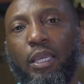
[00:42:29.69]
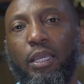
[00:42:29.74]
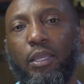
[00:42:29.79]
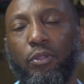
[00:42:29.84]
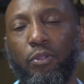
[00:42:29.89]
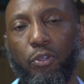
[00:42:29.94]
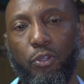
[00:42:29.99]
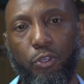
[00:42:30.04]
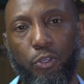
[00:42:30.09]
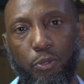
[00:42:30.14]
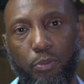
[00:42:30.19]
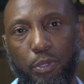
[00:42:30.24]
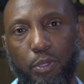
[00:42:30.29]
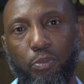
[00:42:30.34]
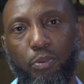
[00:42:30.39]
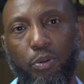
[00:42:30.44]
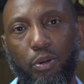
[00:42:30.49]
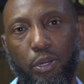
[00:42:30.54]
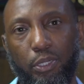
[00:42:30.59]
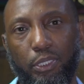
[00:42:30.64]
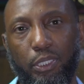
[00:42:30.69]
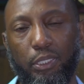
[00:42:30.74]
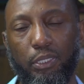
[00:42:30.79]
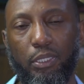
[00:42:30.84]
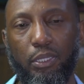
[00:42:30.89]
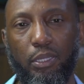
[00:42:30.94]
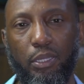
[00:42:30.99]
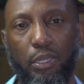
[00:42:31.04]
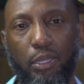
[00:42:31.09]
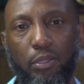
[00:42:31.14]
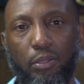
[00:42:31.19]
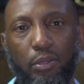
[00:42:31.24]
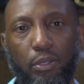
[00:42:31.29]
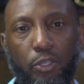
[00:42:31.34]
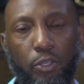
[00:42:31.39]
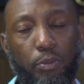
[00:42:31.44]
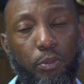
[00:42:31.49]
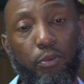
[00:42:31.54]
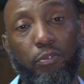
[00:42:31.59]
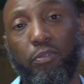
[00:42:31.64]
in the human project, in the
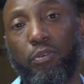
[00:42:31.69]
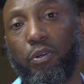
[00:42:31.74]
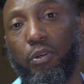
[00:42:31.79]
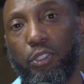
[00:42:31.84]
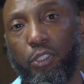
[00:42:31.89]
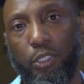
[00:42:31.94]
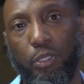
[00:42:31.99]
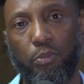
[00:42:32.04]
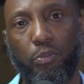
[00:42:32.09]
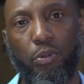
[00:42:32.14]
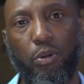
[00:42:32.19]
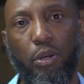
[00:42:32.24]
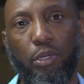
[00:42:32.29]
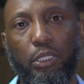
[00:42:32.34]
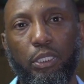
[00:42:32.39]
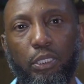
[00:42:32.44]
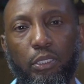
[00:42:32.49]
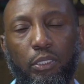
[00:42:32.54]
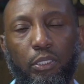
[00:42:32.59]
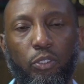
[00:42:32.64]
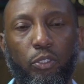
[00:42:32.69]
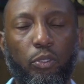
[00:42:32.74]
human flourishing project.